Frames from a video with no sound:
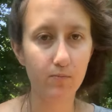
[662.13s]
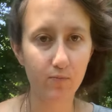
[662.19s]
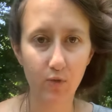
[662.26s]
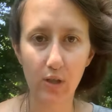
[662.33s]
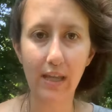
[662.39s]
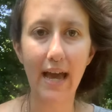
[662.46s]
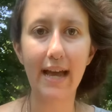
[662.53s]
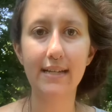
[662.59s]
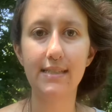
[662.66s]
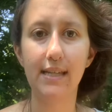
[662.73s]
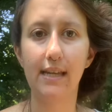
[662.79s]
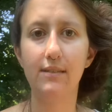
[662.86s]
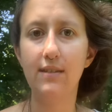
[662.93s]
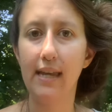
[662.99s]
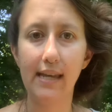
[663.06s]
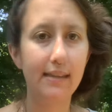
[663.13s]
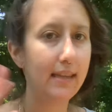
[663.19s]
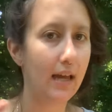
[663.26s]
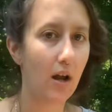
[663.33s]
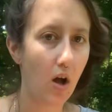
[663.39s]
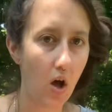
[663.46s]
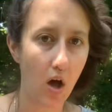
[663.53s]
relaxing. Take
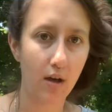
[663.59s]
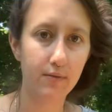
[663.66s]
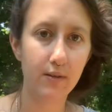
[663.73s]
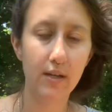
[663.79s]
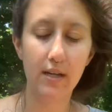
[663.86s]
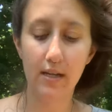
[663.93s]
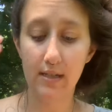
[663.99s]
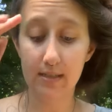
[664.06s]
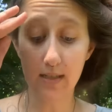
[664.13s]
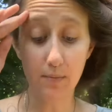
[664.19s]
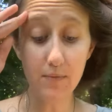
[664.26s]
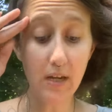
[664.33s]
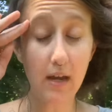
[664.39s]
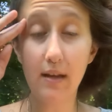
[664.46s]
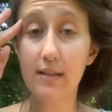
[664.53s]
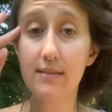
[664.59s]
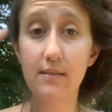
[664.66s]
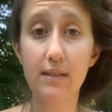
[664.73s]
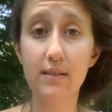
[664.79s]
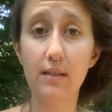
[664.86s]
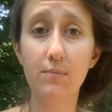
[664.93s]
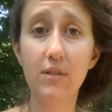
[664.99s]
that off.
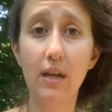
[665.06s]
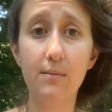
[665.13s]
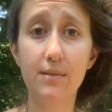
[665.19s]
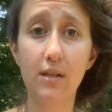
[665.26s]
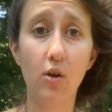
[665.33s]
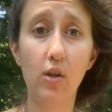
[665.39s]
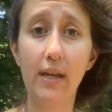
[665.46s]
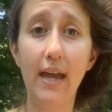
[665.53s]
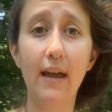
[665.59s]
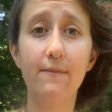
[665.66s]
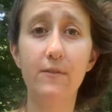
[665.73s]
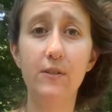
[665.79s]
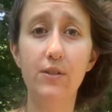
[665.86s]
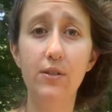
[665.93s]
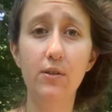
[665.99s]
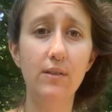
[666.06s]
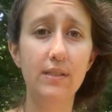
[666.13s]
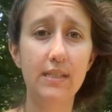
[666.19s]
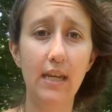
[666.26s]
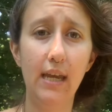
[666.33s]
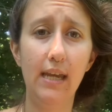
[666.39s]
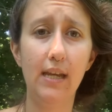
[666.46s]
Sometimes all I have to do is
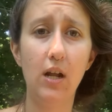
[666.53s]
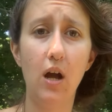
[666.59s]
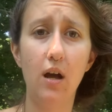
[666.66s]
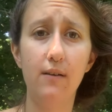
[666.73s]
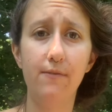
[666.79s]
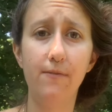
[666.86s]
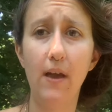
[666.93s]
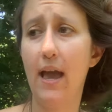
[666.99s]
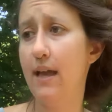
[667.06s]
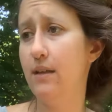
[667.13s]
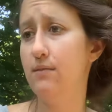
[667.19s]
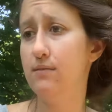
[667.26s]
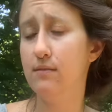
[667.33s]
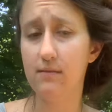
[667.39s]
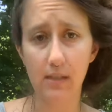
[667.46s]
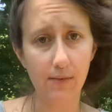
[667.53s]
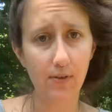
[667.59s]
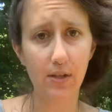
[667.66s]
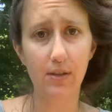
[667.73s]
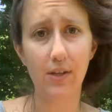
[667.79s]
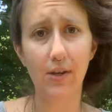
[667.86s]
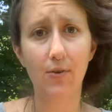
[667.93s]
take it off and leave it
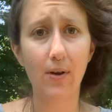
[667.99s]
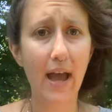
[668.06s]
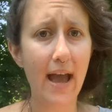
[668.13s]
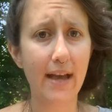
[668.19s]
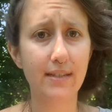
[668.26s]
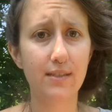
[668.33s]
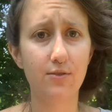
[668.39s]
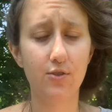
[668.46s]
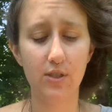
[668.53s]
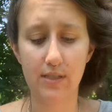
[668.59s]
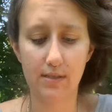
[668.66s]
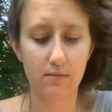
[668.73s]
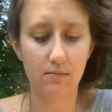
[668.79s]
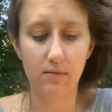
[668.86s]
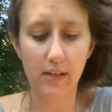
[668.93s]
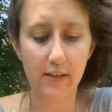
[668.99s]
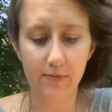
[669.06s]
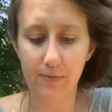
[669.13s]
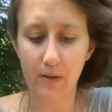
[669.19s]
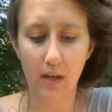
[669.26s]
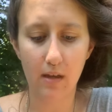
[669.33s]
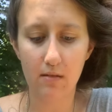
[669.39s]
in the grass, or just leave
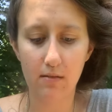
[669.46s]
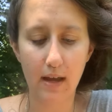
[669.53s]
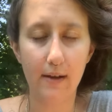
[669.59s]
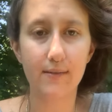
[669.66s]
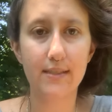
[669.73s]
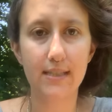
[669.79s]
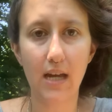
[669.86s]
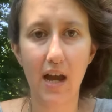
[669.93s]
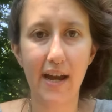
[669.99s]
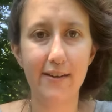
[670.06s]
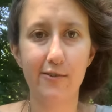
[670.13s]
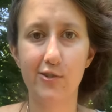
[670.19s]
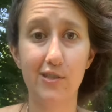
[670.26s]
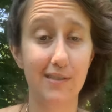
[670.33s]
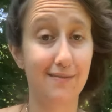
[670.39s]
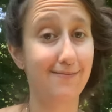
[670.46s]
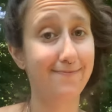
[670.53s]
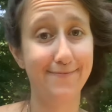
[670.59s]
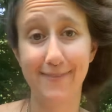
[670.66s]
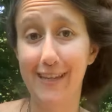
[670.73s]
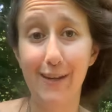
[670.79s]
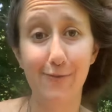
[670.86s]
it outside, or just
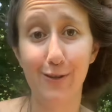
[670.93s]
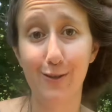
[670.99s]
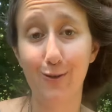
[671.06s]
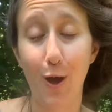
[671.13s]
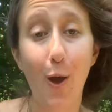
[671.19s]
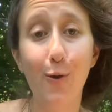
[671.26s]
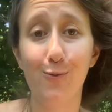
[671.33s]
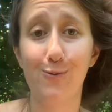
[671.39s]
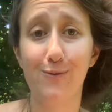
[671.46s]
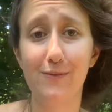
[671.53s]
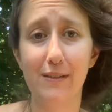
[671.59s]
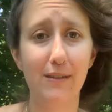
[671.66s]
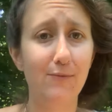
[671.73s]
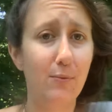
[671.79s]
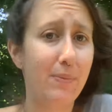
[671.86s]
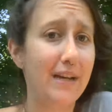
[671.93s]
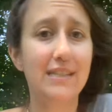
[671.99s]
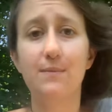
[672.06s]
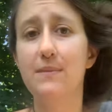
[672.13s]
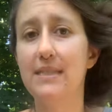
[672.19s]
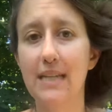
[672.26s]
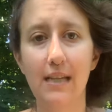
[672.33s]
leave it alone, leave it by
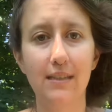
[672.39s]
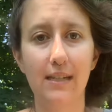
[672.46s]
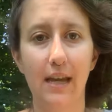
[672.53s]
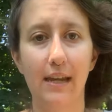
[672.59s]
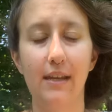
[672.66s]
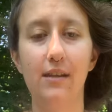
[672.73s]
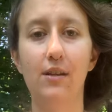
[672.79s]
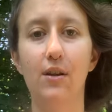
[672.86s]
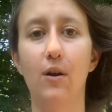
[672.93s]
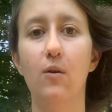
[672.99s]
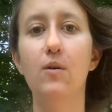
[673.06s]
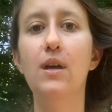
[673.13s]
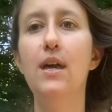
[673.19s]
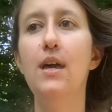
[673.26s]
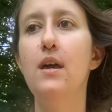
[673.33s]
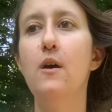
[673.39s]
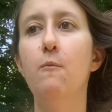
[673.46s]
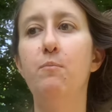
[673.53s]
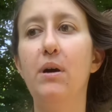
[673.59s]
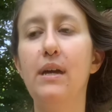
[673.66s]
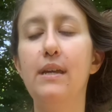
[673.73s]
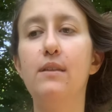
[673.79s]
some selenite, you know.
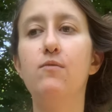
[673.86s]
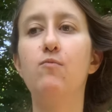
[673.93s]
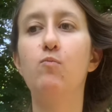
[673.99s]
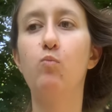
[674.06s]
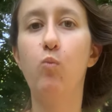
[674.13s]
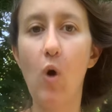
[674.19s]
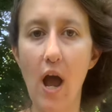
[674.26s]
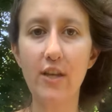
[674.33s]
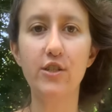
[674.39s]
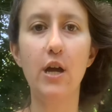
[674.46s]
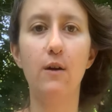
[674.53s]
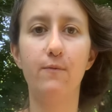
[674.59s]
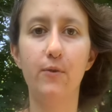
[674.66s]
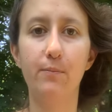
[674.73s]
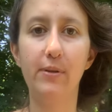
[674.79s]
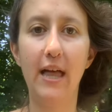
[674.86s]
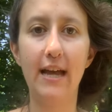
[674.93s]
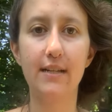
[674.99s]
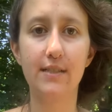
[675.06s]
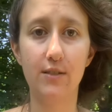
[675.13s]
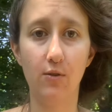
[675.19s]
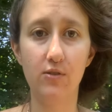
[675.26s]
But watch out for
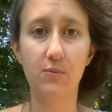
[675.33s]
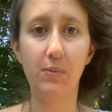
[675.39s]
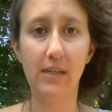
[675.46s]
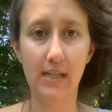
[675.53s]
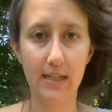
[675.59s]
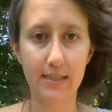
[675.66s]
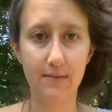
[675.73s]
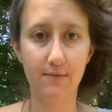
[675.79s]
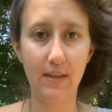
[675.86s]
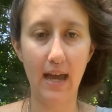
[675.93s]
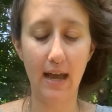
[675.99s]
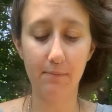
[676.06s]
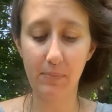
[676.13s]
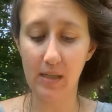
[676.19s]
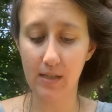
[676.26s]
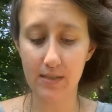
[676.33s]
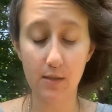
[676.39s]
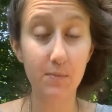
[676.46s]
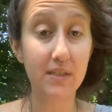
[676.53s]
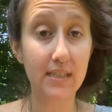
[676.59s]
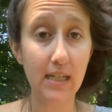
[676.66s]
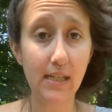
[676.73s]
black stones because of that, because
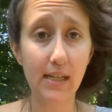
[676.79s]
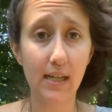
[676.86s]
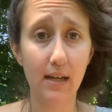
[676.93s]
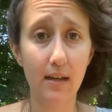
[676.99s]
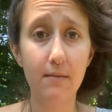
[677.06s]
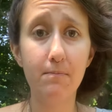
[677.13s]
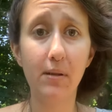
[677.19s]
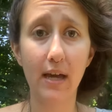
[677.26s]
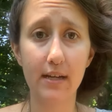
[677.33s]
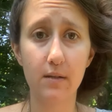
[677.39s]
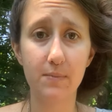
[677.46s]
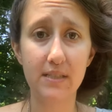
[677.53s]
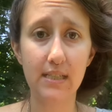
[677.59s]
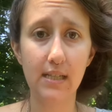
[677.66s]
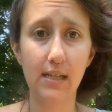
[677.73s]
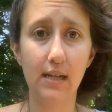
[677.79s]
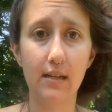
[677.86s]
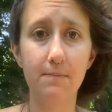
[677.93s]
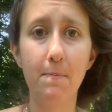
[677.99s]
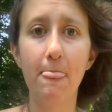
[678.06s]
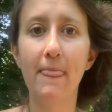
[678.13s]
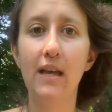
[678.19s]
obsidian, black
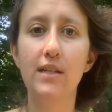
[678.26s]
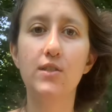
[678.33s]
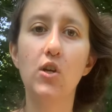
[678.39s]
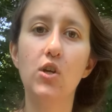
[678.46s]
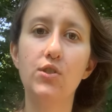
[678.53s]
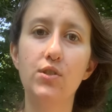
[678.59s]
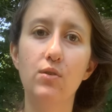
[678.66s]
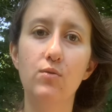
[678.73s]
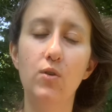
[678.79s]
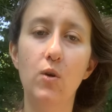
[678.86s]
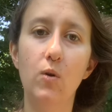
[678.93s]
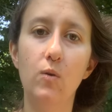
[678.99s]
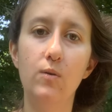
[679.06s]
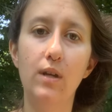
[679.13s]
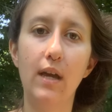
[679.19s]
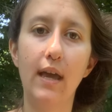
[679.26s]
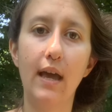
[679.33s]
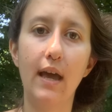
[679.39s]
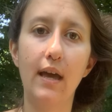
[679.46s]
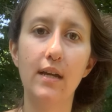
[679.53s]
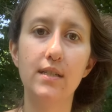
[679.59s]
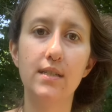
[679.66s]
obsidian, is also known
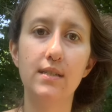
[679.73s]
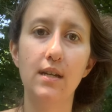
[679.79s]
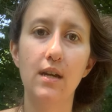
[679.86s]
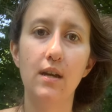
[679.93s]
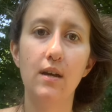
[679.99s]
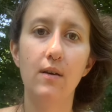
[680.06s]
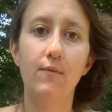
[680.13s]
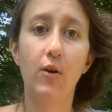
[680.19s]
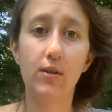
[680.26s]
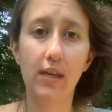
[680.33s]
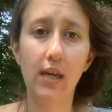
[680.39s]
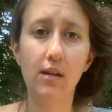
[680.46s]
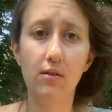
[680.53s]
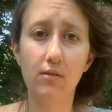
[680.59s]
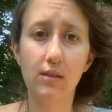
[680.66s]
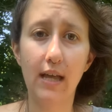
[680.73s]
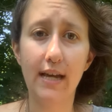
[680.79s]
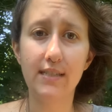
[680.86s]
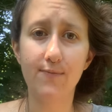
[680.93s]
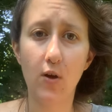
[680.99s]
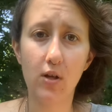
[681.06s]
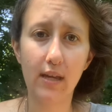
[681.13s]
as volcano glass,
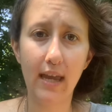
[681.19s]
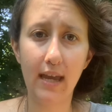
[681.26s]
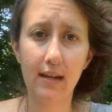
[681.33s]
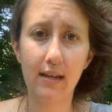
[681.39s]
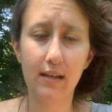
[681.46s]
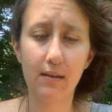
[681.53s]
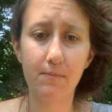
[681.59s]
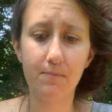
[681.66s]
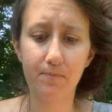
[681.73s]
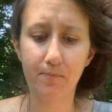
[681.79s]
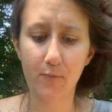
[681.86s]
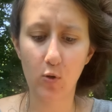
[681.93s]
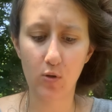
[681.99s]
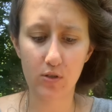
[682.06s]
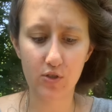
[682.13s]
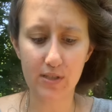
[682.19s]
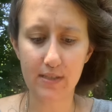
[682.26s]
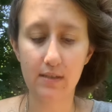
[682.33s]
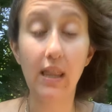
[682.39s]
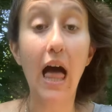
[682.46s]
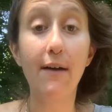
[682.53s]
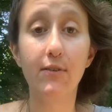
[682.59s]
volcanic, or just
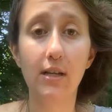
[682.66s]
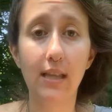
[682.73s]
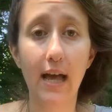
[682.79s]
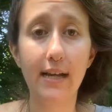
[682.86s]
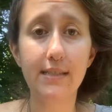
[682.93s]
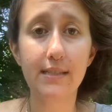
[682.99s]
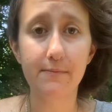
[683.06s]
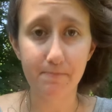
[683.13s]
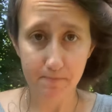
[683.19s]
lava glass,